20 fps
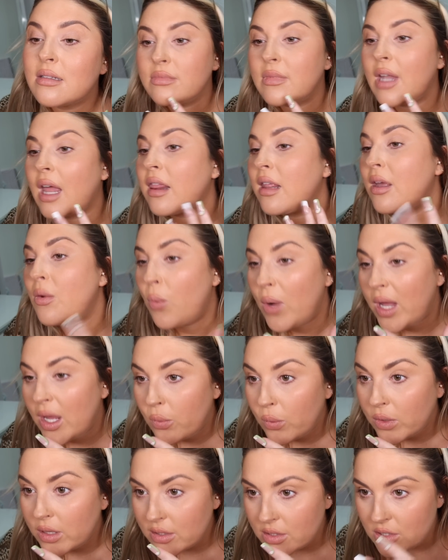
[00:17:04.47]
Nothing
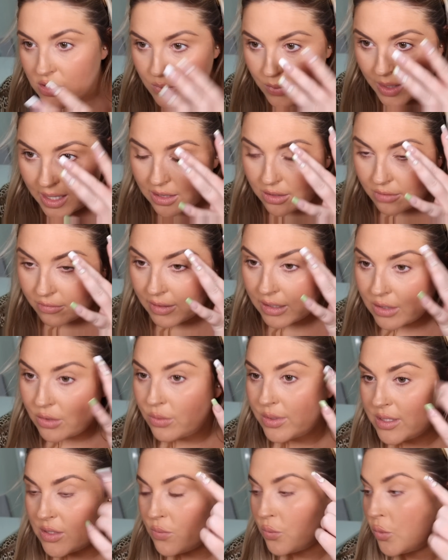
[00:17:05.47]
weird with the sweat. The
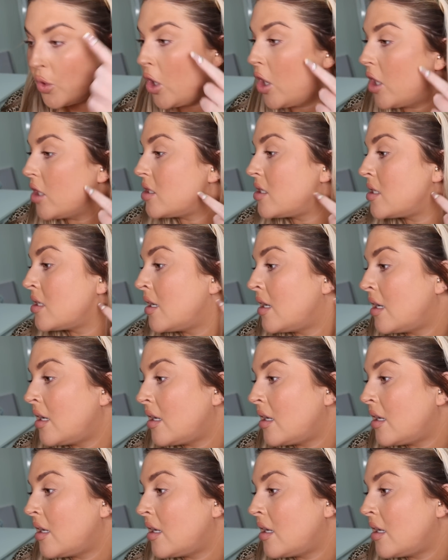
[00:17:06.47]
wrinkle isn't worse.